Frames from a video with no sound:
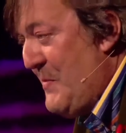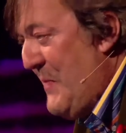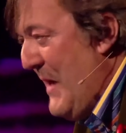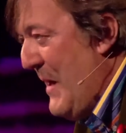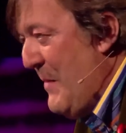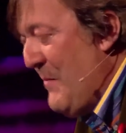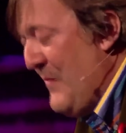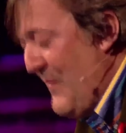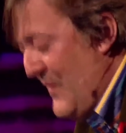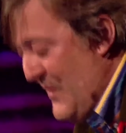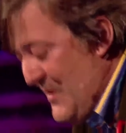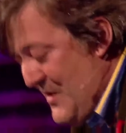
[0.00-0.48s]

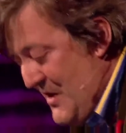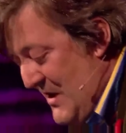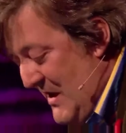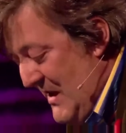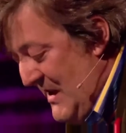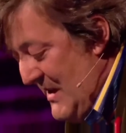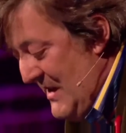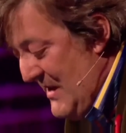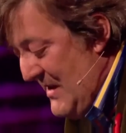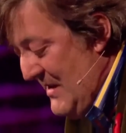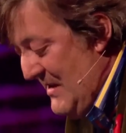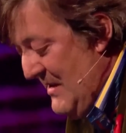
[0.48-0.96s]

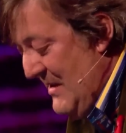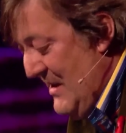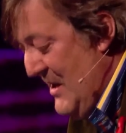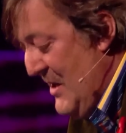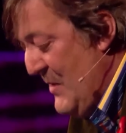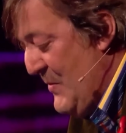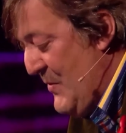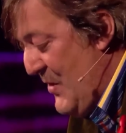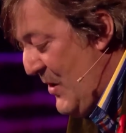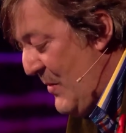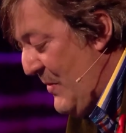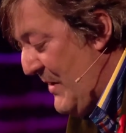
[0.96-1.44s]
pamphleteer,
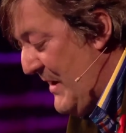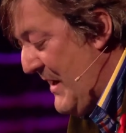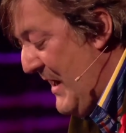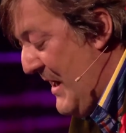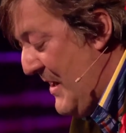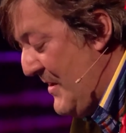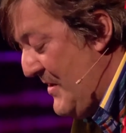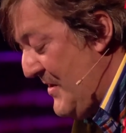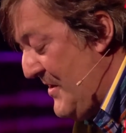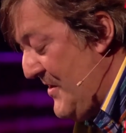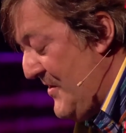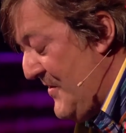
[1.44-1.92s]

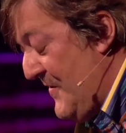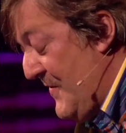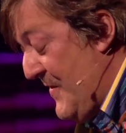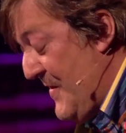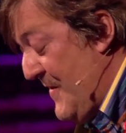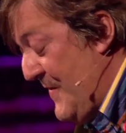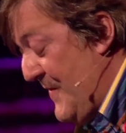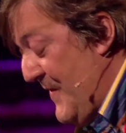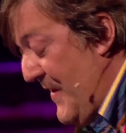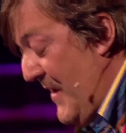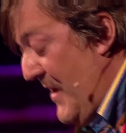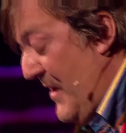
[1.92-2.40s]
propagandist for
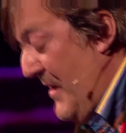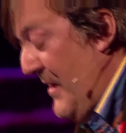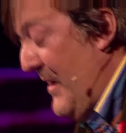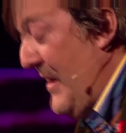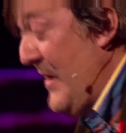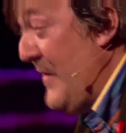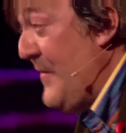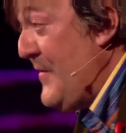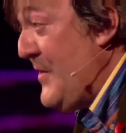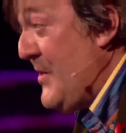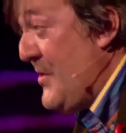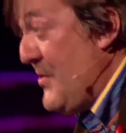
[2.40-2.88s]
the far
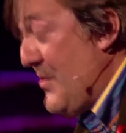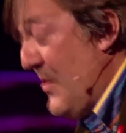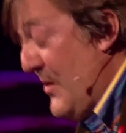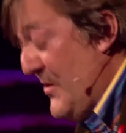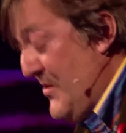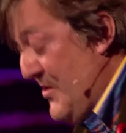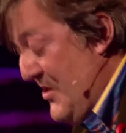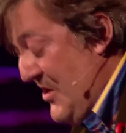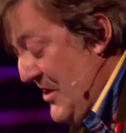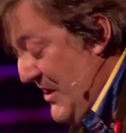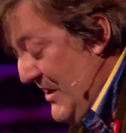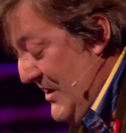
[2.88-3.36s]
left, a
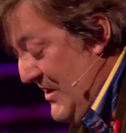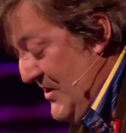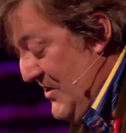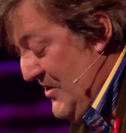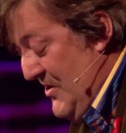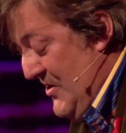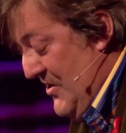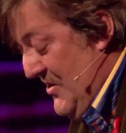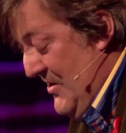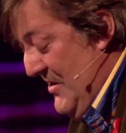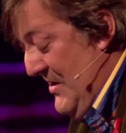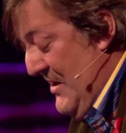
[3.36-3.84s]

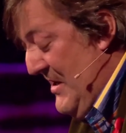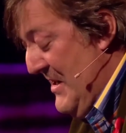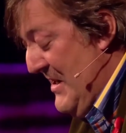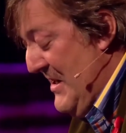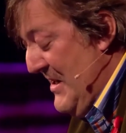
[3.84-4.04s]
Trotskyist,